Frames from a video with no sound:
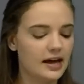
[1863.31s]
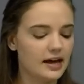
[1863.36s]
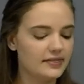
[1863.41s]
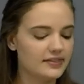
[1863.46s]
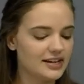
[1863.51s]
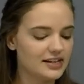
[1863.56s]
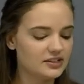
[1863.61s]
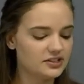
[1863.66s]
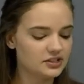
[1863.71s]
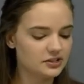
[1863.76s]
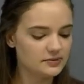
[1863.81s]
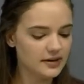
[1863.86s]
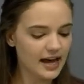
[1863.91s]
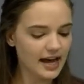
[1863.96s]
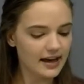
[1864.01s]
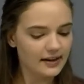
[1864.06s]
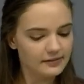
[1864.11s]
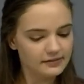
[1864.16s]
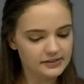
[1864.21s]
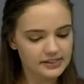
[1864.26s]
They do
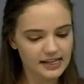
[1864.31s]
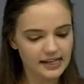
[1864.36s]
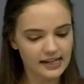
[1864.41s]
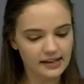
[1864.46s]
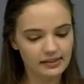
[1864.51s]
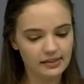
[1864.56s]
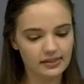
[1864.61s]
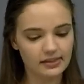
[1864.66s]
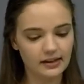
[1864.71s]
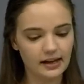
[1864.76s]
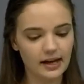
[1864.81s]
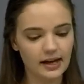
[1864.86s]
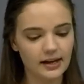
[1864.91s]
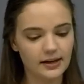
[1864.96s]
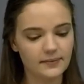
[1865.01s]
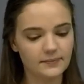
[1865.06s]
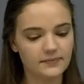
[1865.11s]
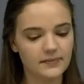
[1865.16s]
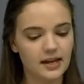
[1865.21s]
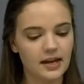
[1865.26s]
have teeth.
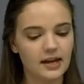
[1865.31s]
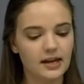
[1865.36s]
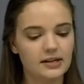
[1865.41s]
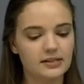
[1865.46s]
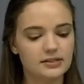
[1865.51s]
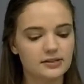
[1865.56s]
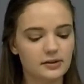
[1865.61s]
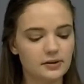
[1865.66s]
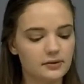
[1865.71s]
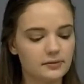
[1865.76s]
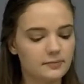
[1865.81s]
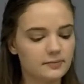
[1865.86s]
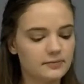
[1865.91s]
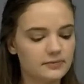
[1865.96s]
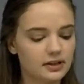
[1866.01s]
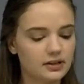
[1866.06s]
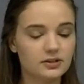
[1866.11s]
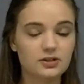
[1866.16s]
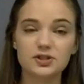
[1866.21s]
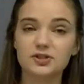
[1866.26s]
So
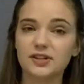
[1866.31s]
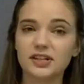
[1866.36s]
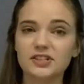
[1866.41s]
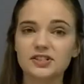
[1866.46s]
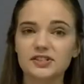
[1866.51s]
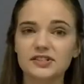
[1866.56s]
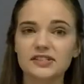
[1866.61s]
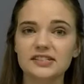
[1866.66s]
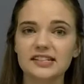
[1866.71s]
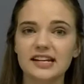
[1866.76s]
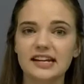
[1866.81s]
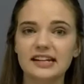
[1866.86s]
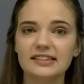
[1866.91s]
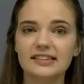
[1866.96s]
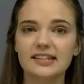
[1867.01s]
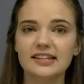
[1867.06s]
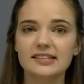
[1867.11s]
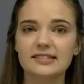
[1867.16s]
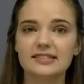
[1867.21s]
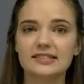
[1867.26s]
constrictors like
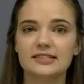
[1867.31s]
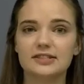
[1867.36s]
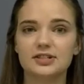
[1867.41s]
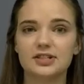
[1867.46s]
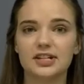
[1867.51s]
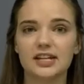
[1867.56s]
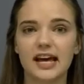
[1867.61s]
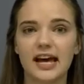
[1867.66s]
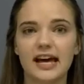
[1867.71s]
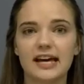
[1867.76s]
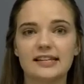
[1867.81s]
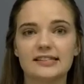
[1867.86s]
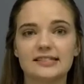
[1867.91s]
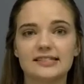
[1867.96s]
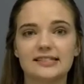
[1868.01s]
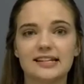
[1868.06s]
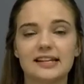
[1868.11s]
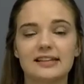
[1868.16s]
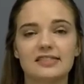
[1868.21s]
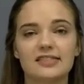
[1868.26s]
this, she has
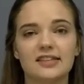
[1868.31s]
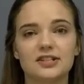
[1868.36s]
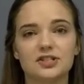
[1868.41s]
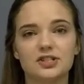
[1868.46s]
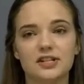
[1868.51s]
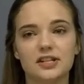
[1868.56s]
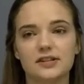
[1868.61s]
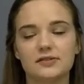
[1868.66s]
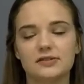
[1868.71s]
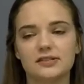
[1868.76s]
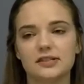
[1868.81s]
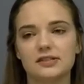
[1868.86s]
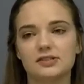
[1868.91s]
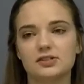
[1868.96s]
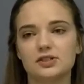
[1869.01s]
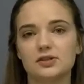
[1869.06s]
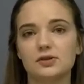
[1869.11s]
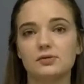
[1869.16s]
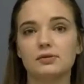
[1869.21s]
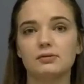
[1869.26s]
teeth that she uses
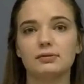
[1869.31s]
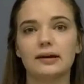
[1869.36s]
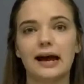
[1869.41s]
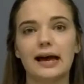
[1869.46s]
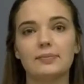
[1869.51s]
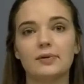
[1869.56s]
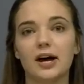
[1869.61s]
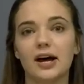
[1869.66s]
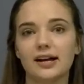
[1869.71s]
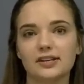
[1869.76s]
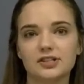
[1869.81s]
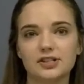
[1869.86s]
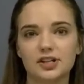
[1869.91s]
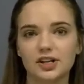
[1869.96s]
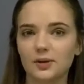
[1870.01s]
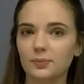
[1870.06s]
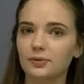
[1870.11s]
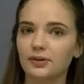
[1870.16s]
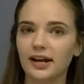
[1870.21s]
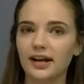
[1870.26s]
to grab onto
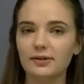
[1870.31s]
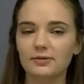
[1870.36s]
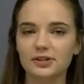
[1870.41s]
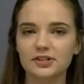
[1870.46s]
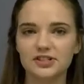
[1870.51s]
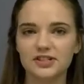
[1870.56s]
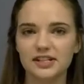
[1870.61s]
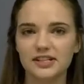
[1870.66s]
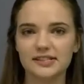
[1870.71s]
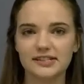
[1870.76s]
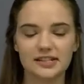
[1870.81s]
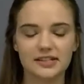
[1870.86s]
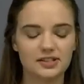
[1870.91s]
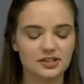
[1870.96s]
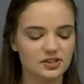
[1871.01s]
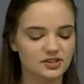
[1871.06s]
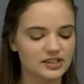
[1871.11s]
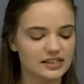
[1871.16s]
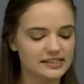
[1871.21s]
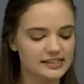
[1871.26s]
her prey while she is
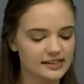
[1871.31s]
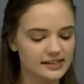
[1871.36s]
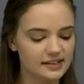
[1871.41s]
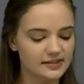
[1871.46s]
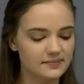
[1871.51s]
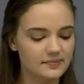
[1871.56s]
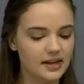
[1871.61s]
constricting them.